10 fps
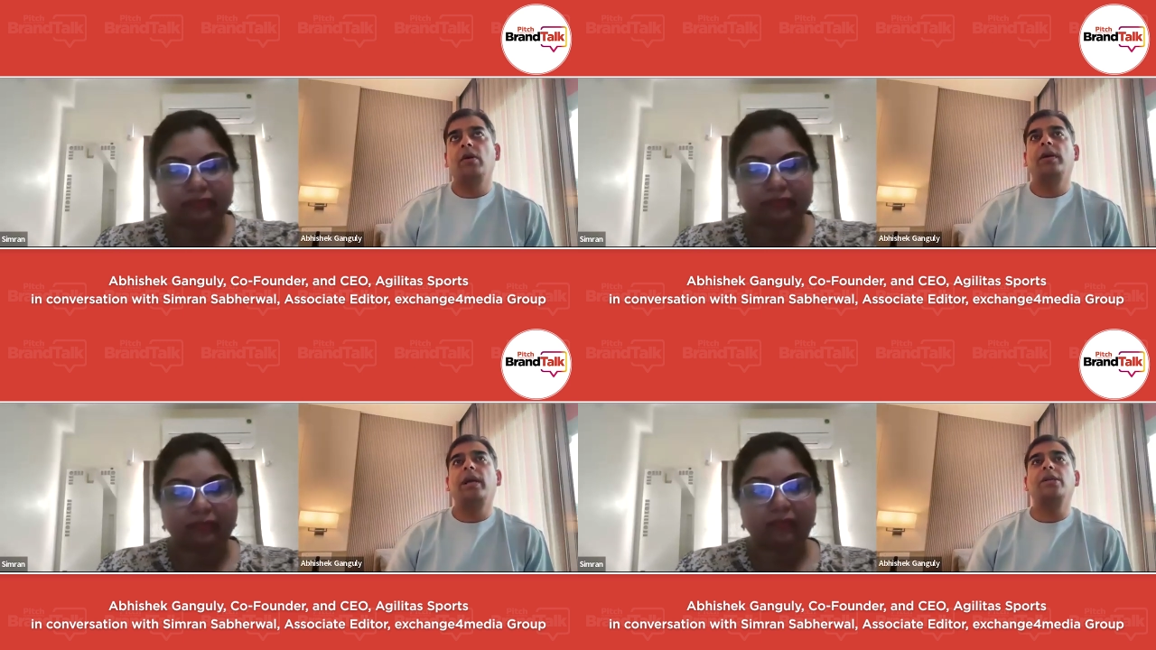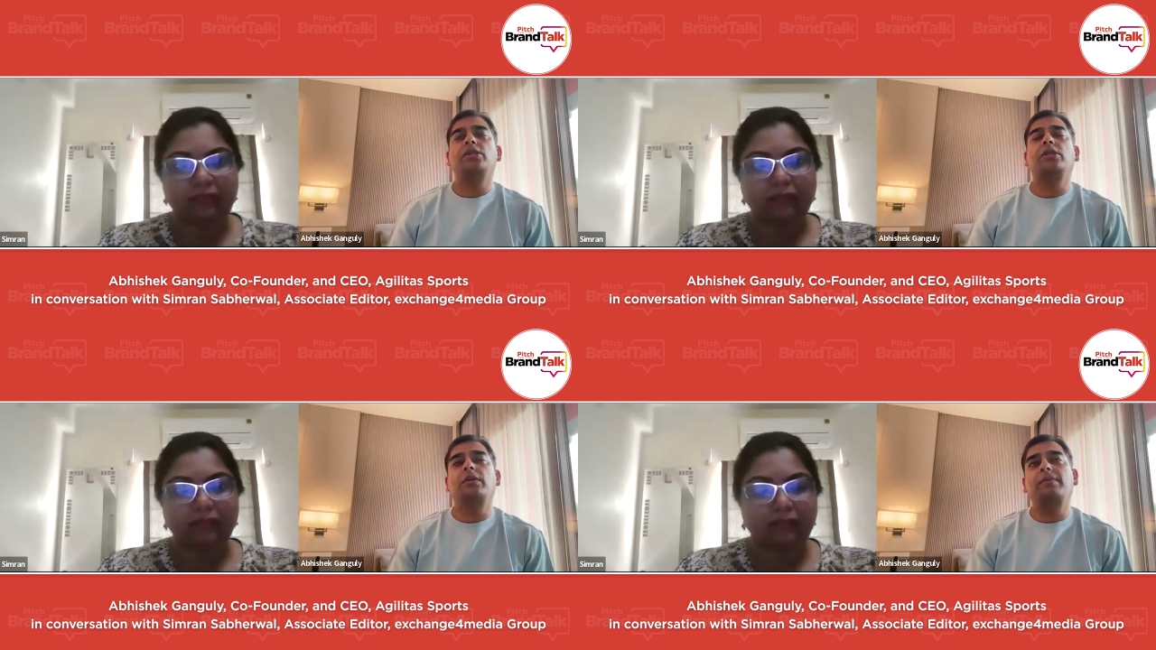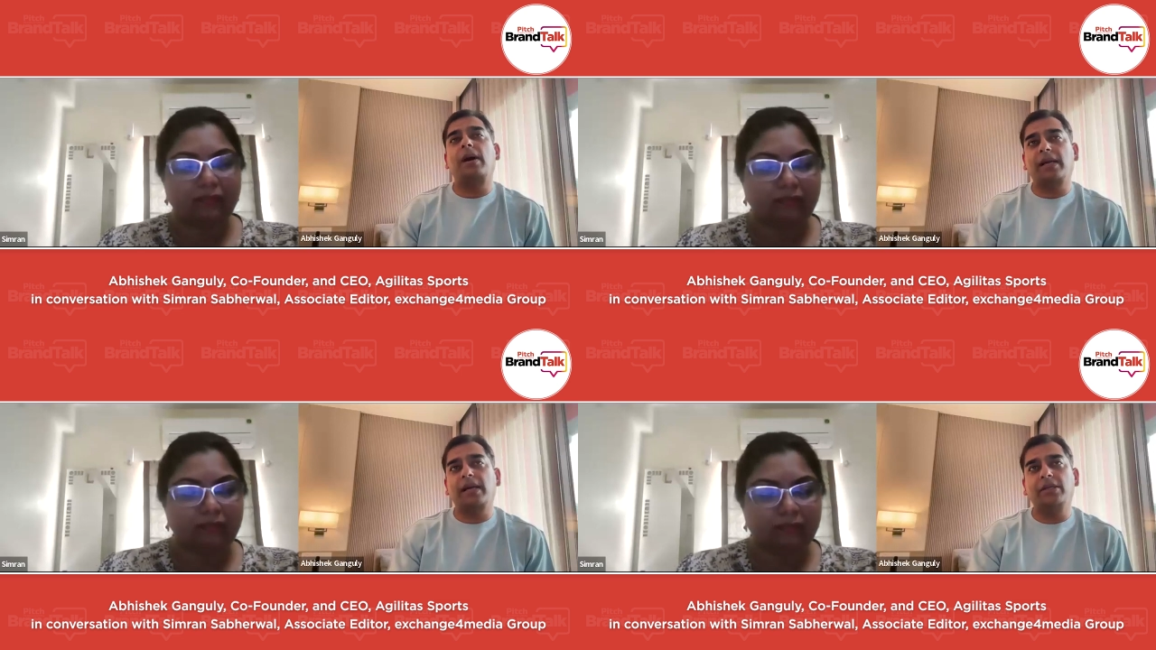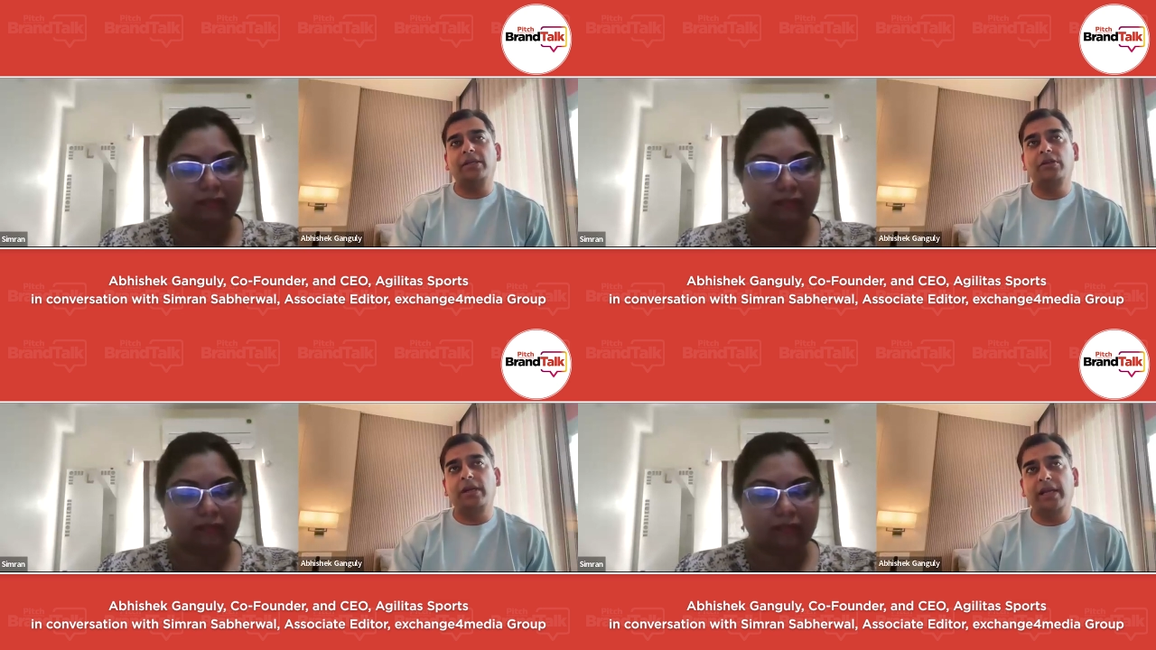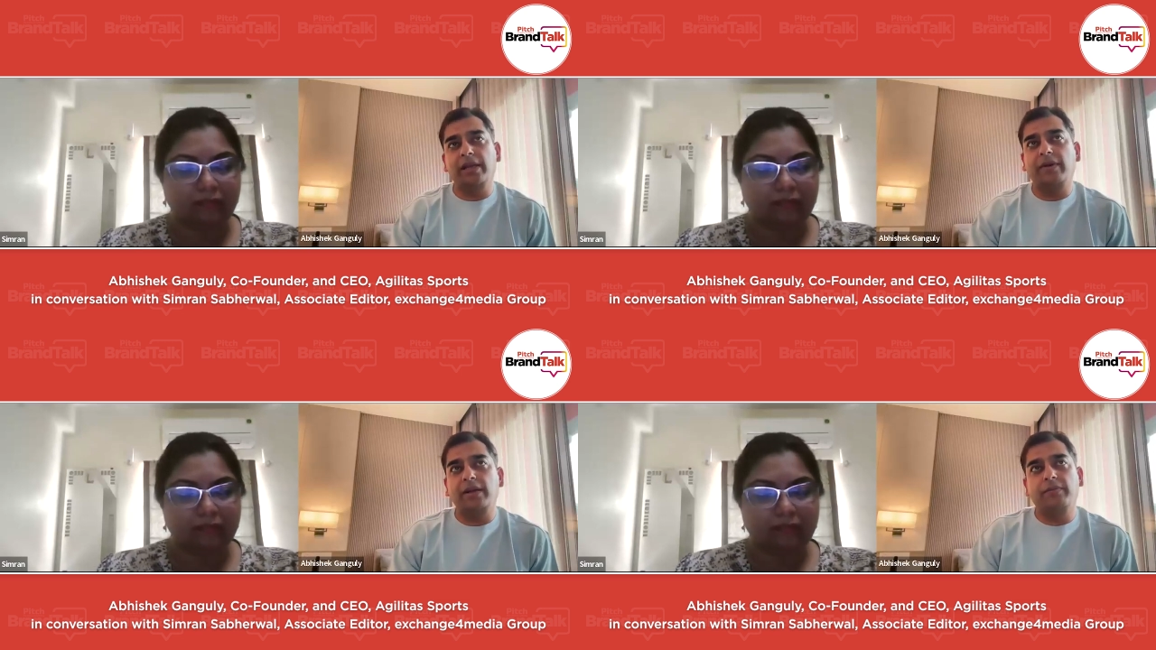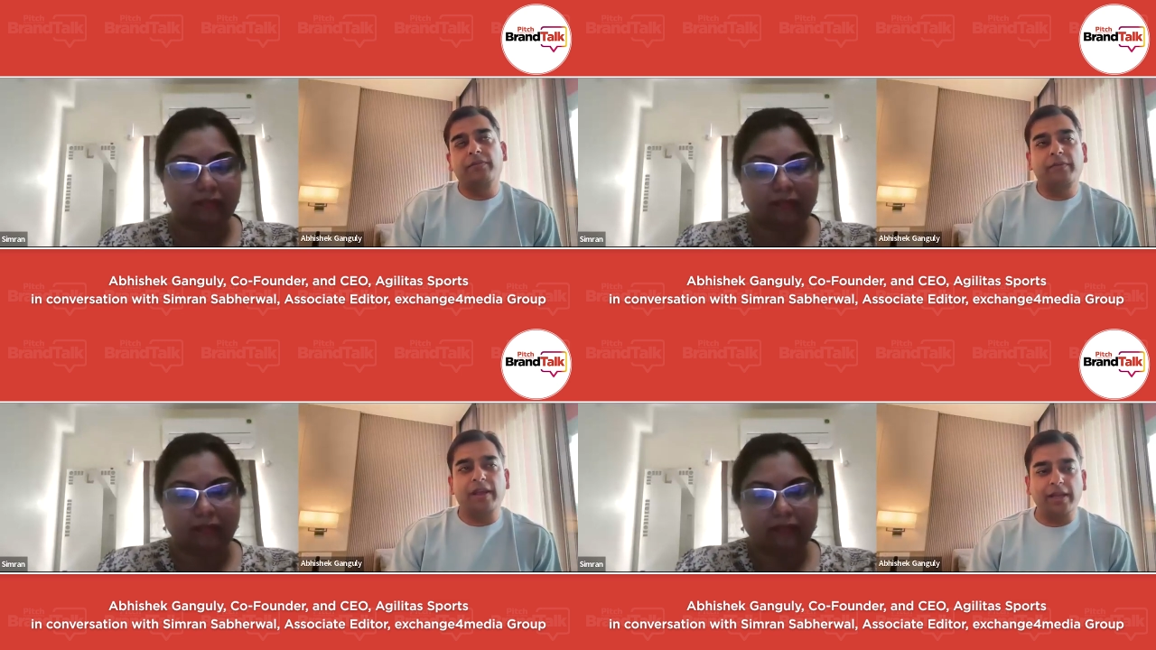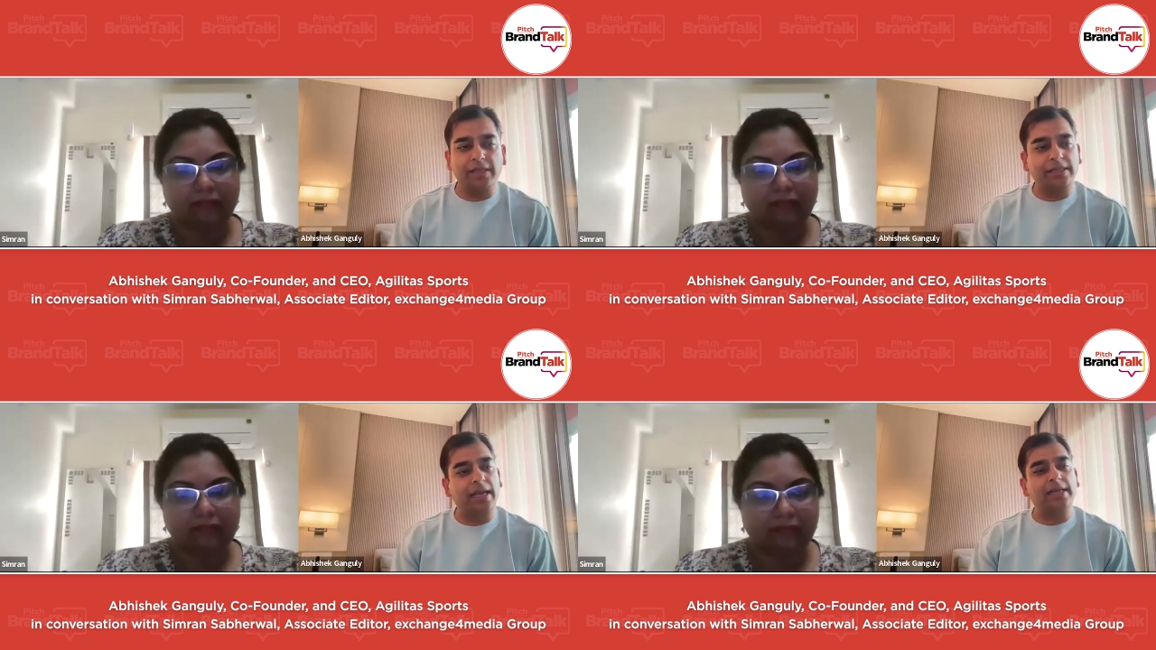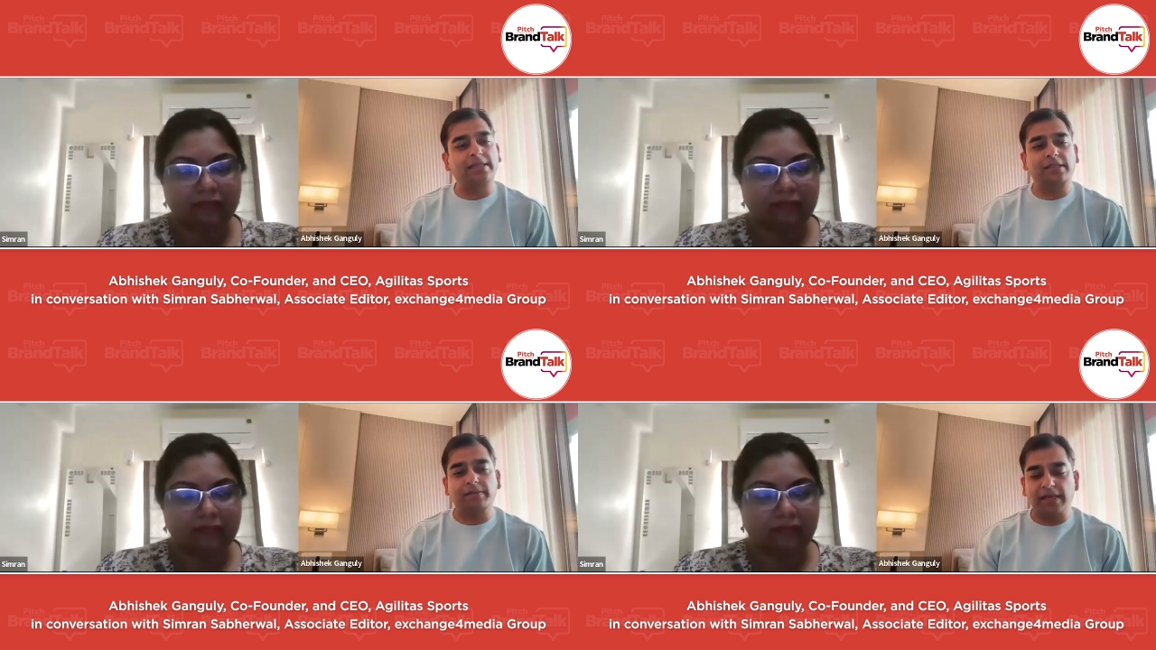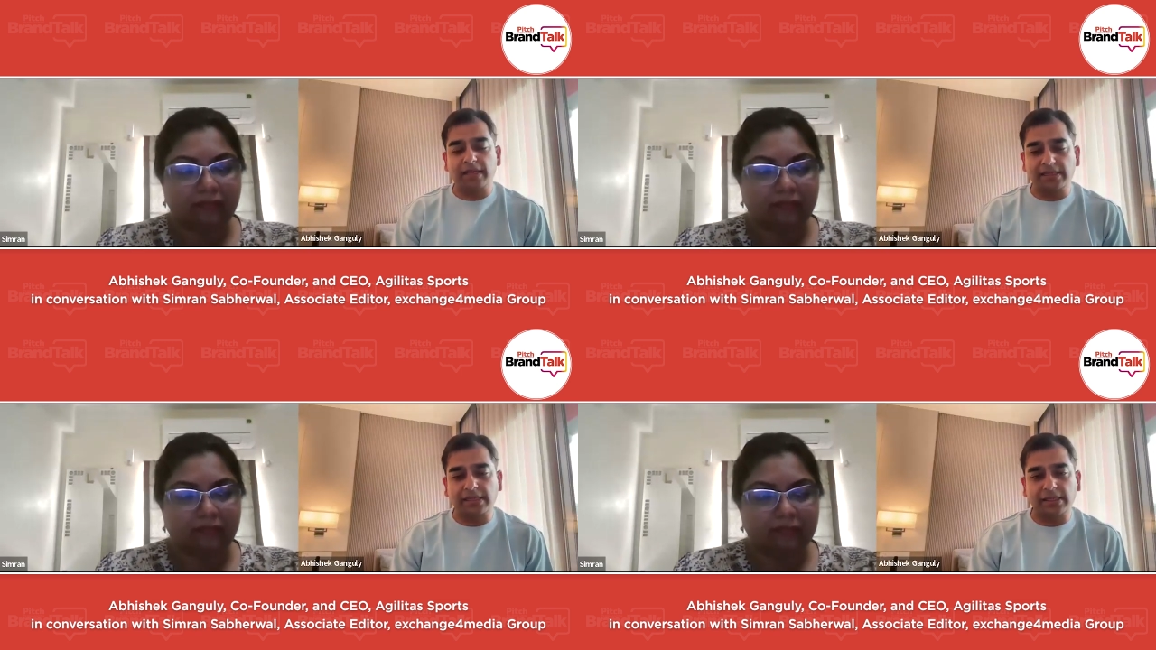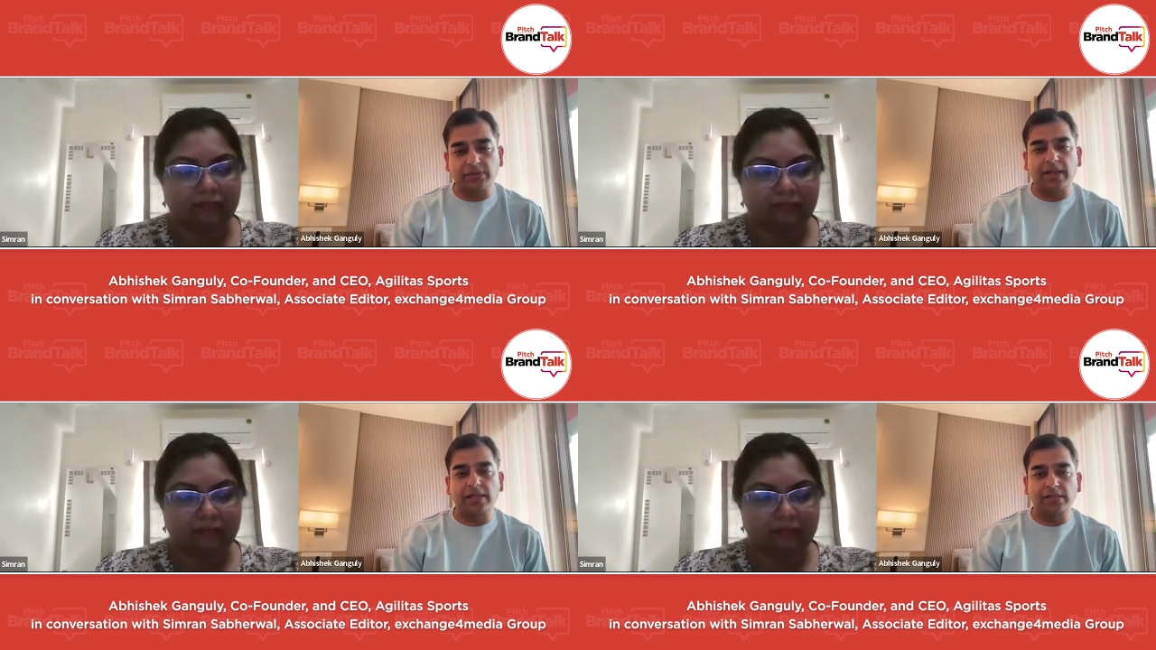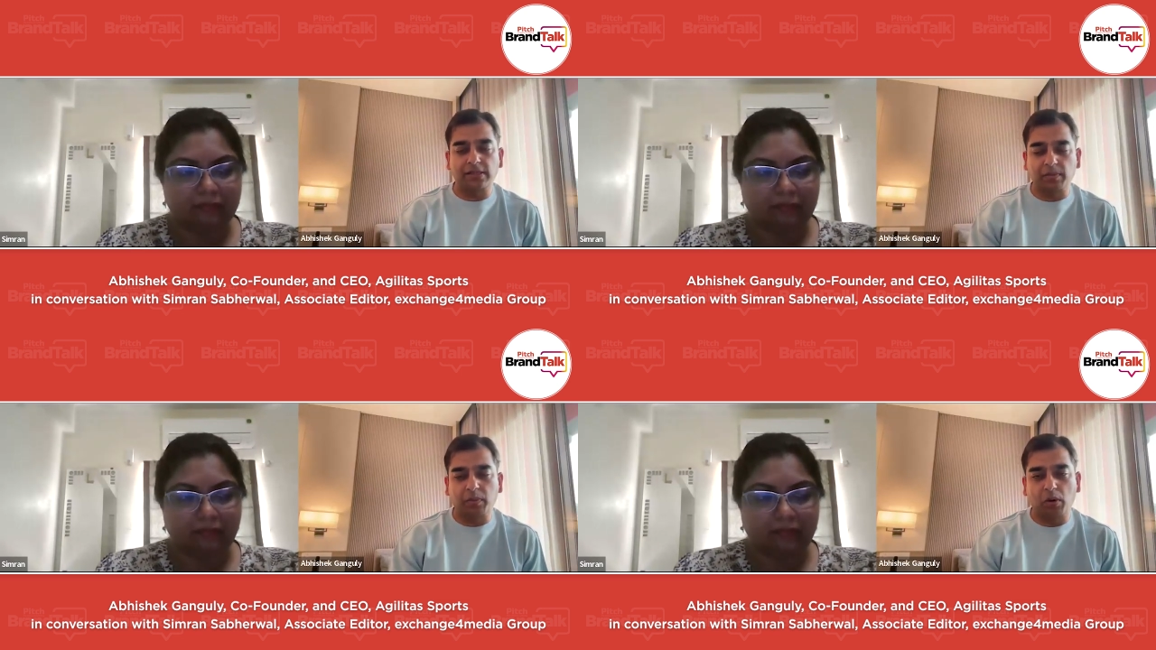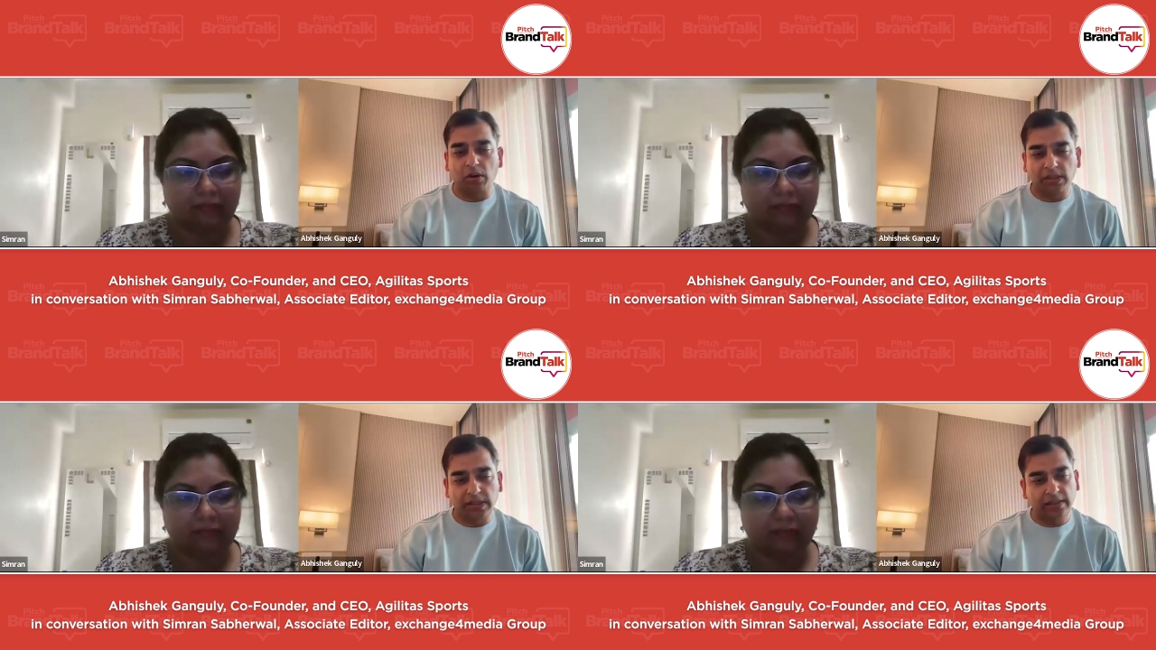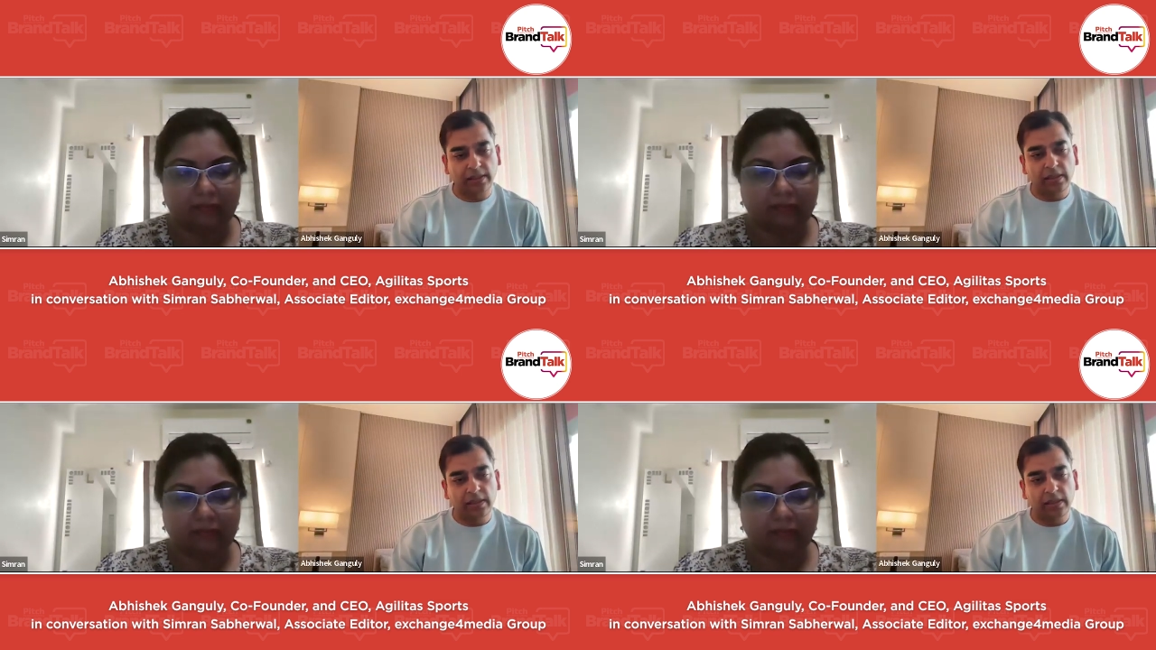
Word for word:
Speaker 1: Yeah, so the market today, by various estimates as well as reports,